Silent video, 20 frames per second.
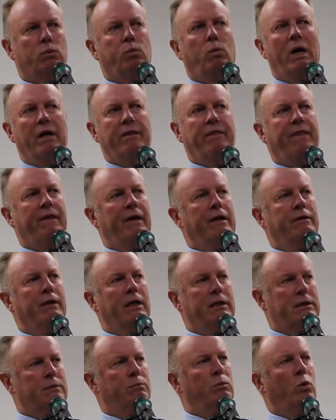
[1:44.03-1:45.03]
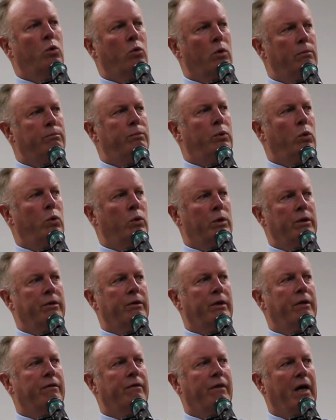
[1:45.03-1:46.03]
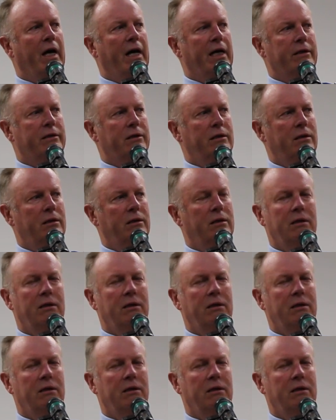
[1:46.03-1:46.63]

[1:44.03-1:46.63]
one thing that's more important than that.